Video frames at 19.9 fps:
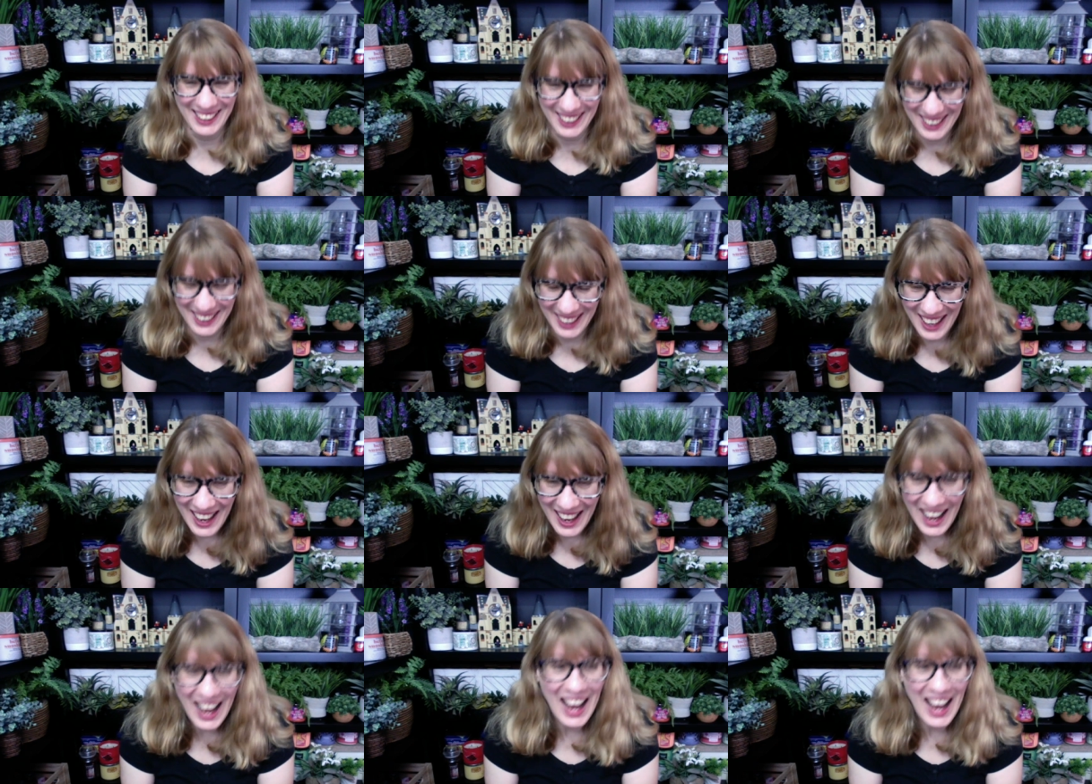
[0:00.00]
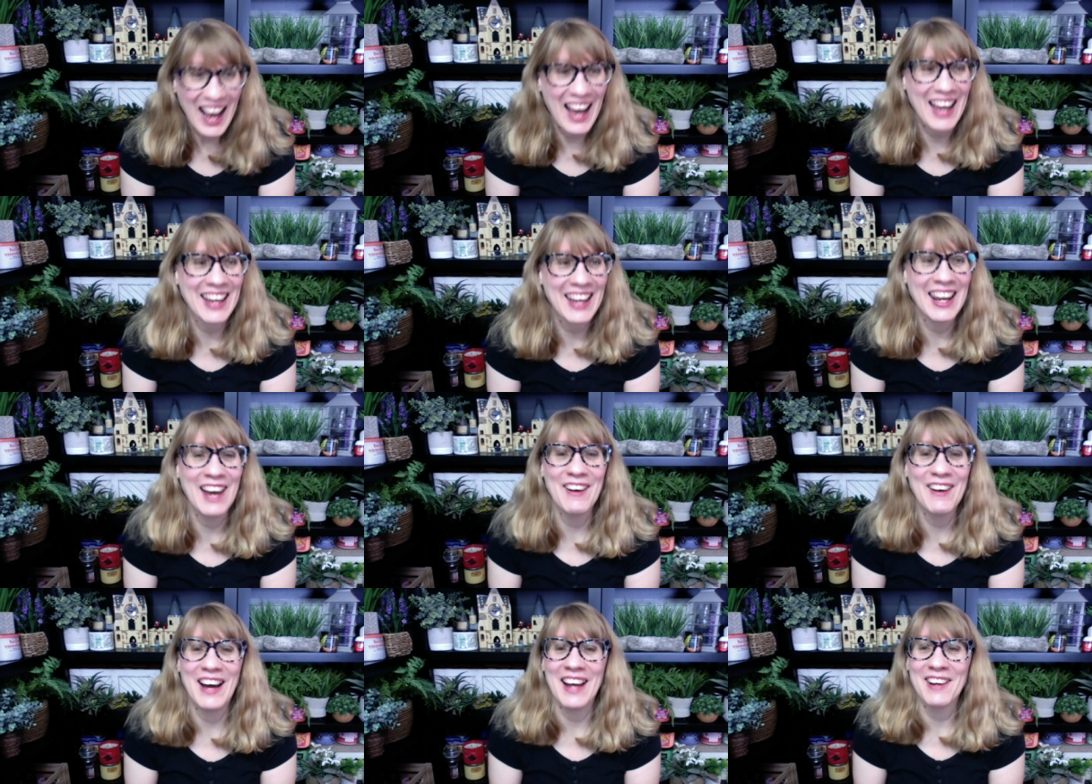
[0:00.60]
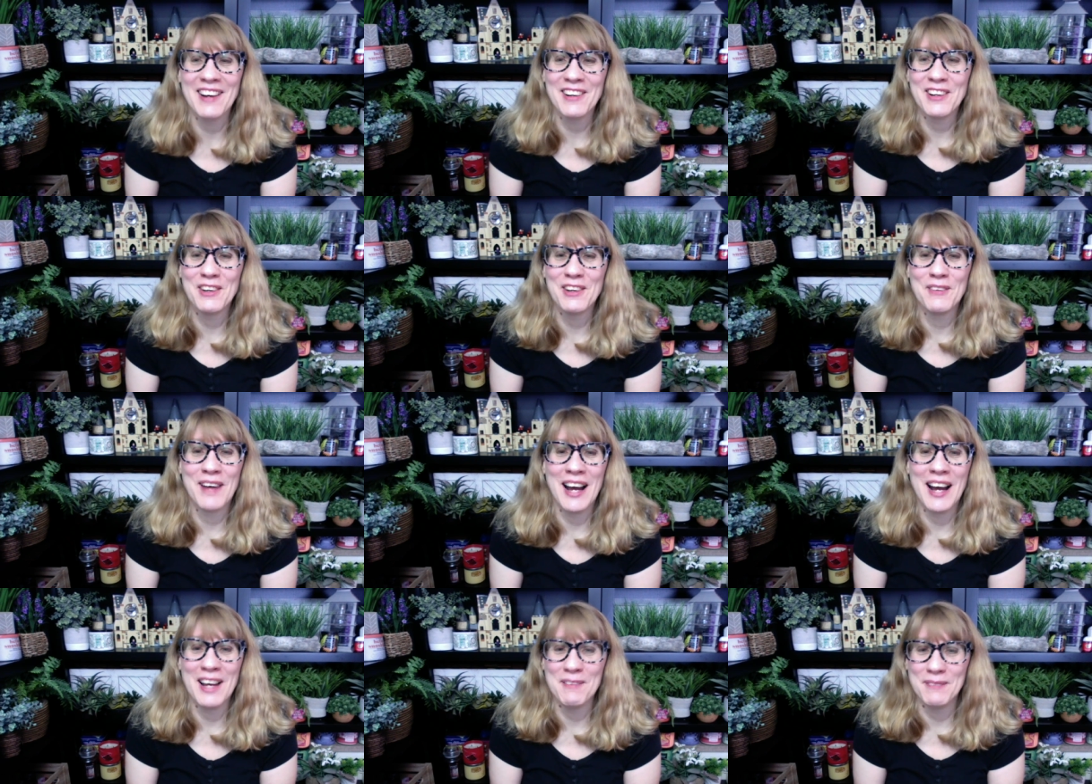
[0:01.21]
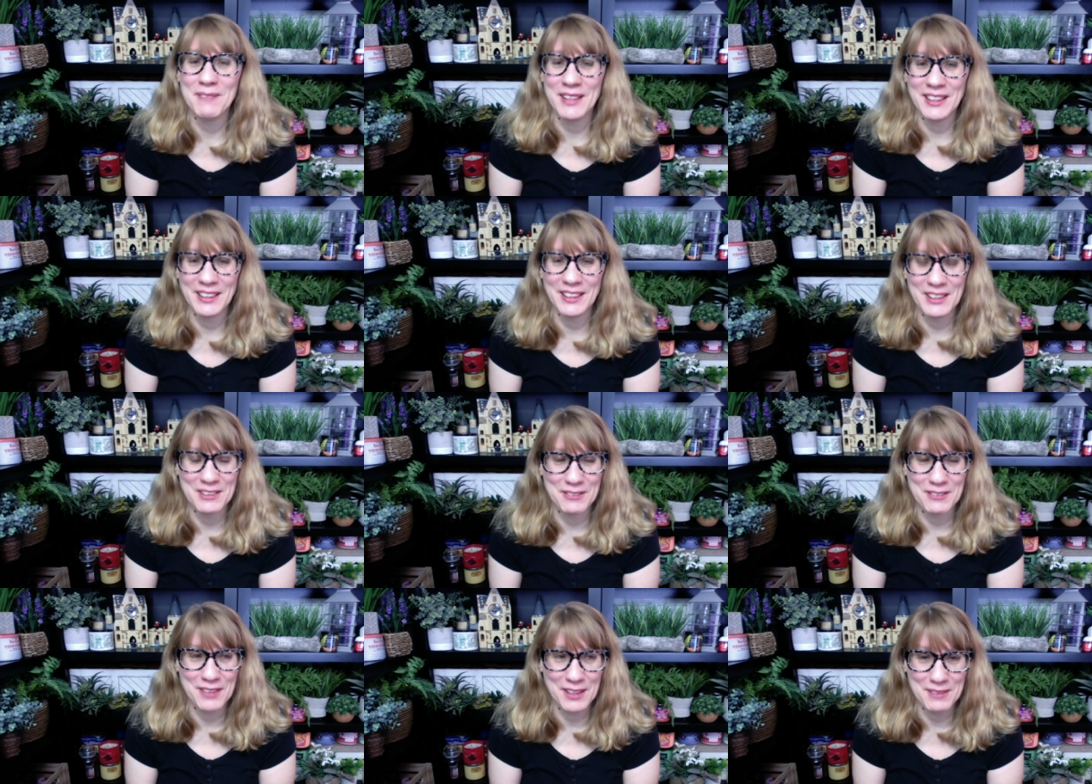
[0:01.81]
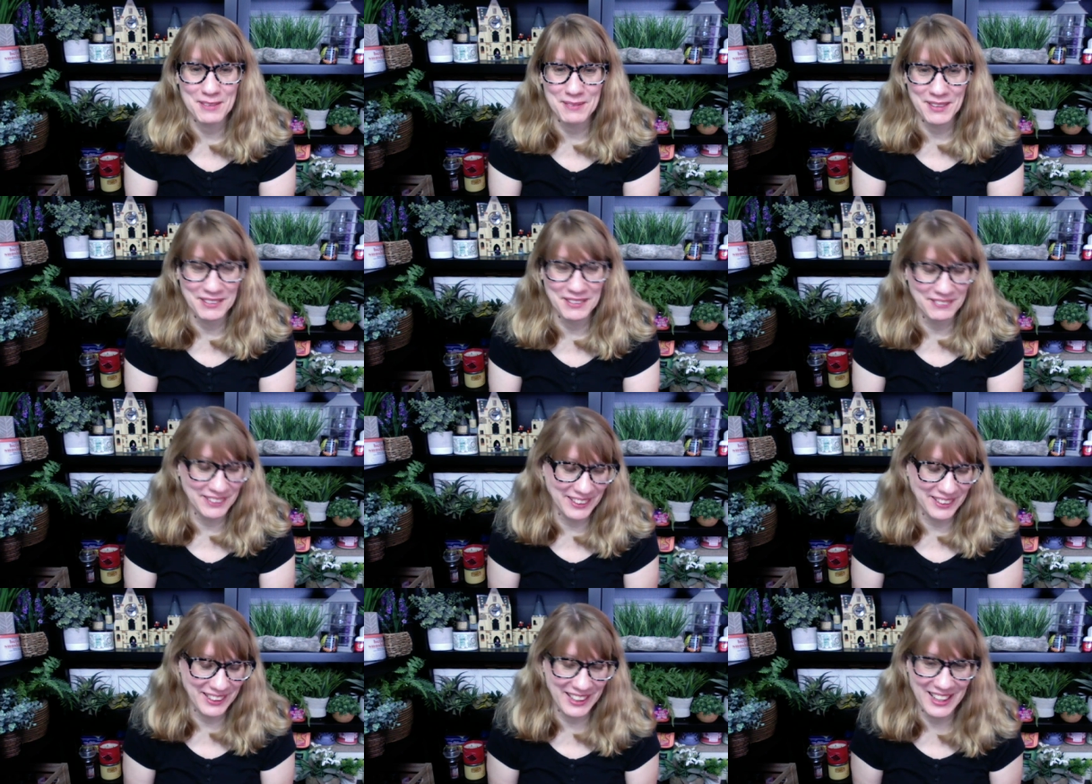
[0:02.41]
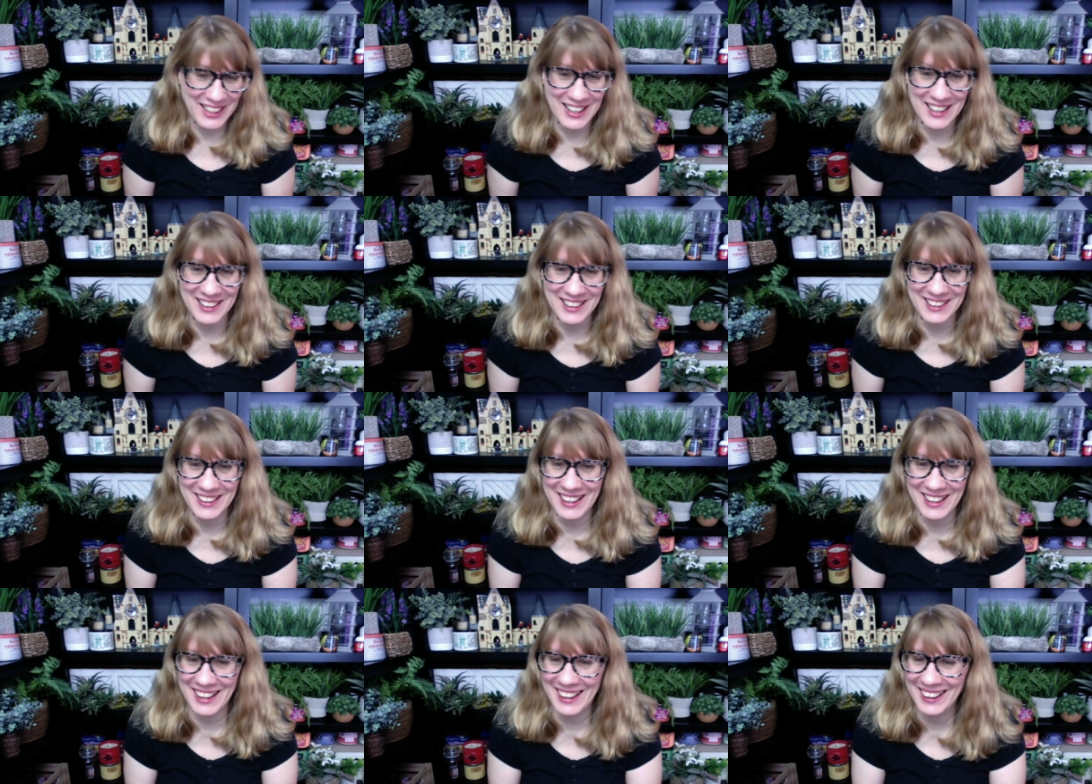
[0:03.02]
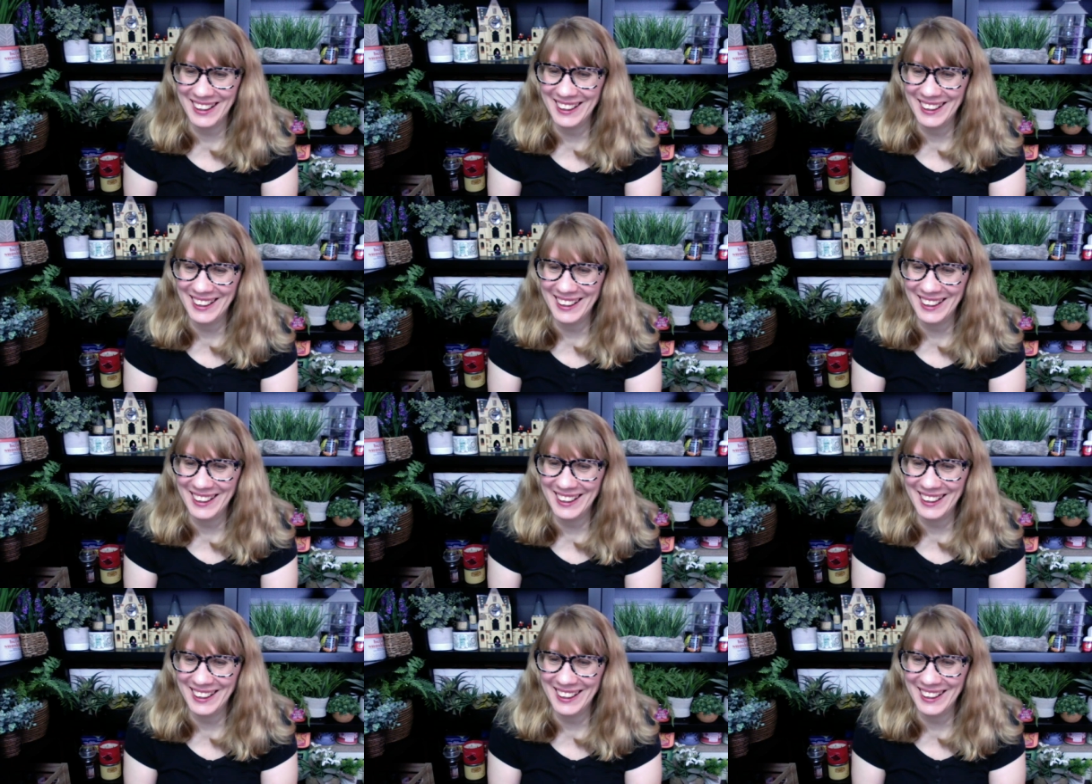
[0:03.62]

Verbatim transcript: I don't know why Meatloaf hit me really hard.